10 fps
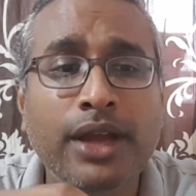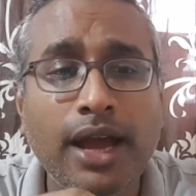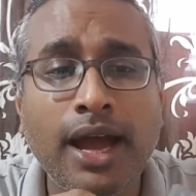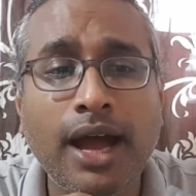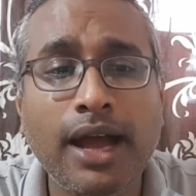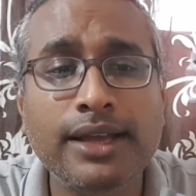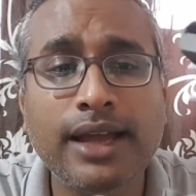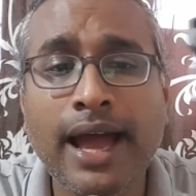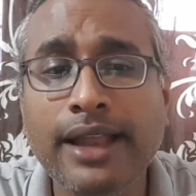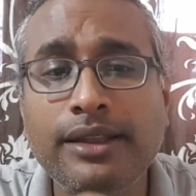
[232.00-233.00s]

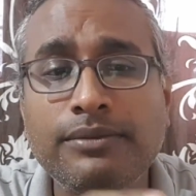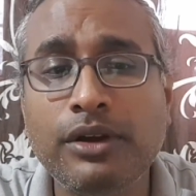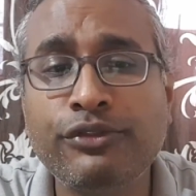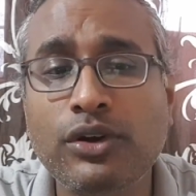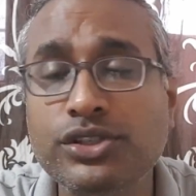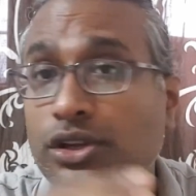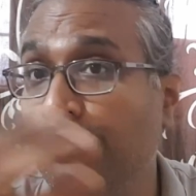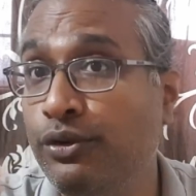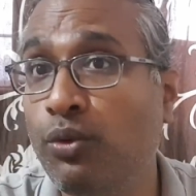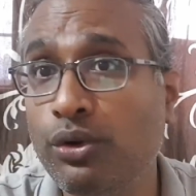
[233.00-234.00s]
And of course,
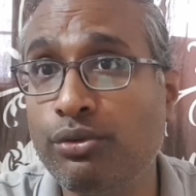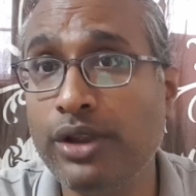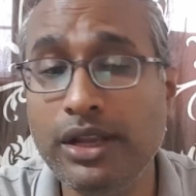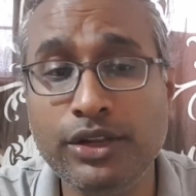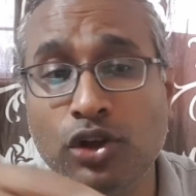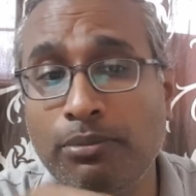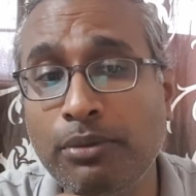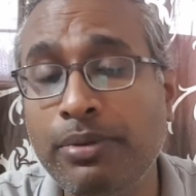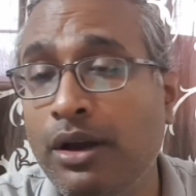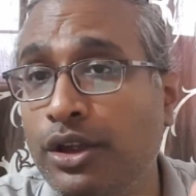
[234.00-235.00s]
if you want to really top
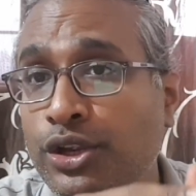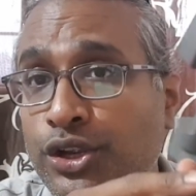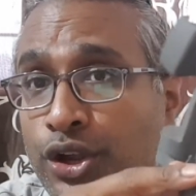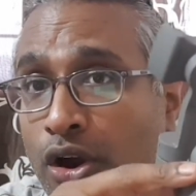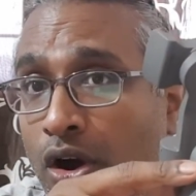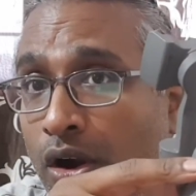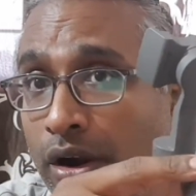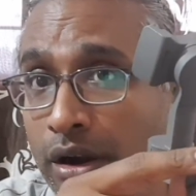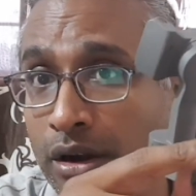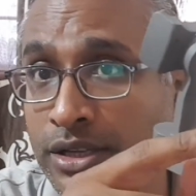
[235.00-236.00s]
up
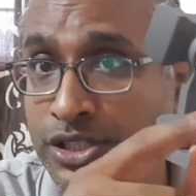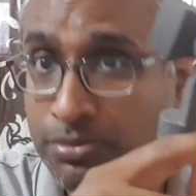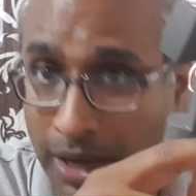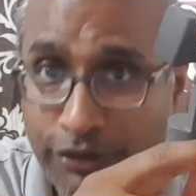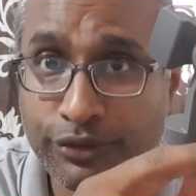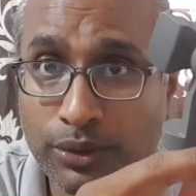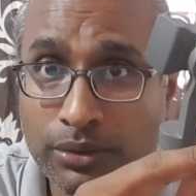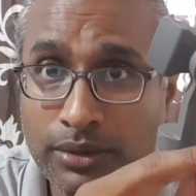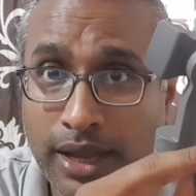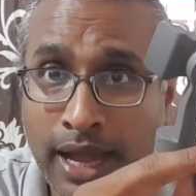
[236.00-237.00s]
your smartphone
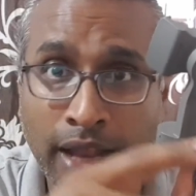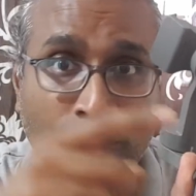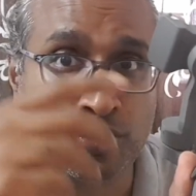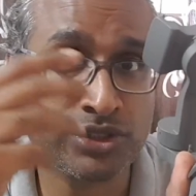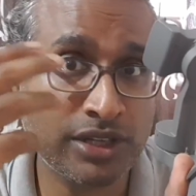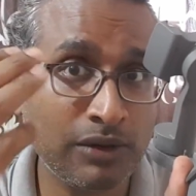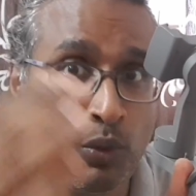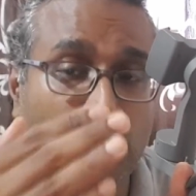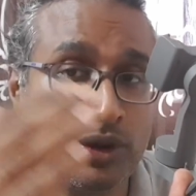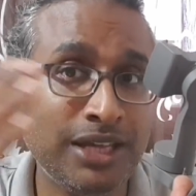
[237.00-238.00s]
and you still
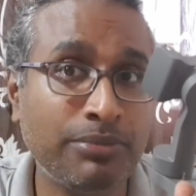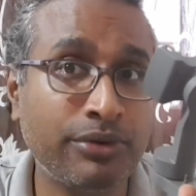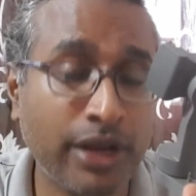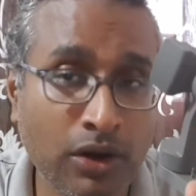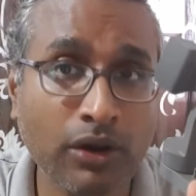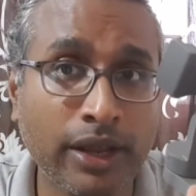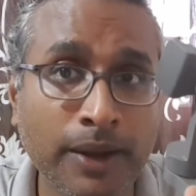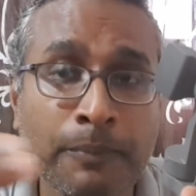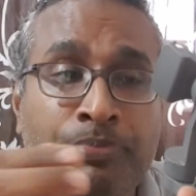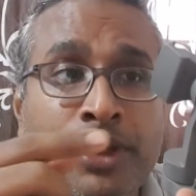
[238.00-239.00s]
want to keep recording,
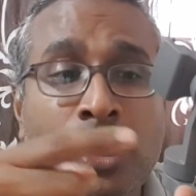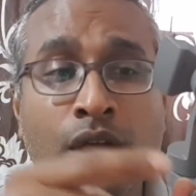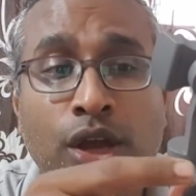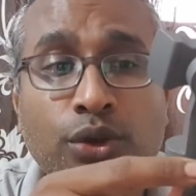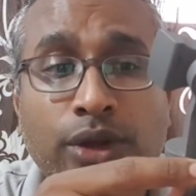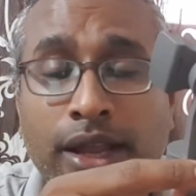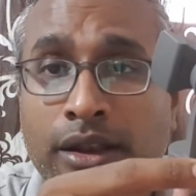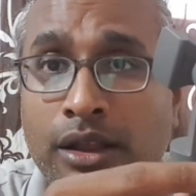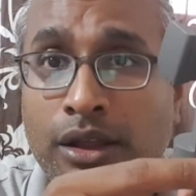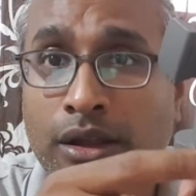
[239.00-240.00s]
you can